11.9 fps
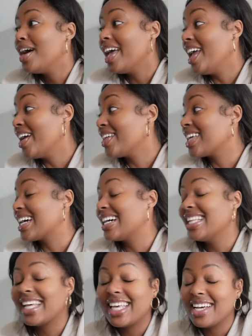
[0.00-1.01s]
hear the
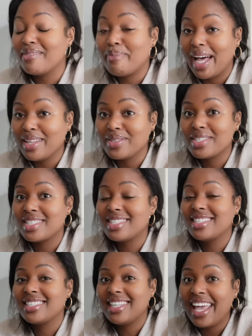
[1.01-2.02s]
clicking of Milo's
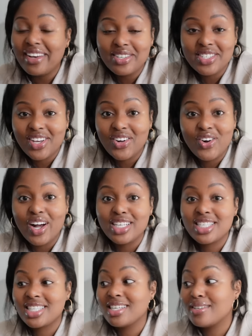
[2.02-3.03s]
nails
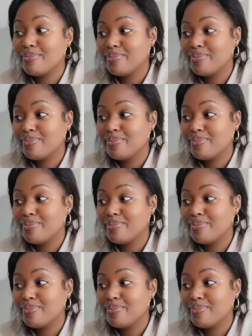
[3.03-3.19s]
across the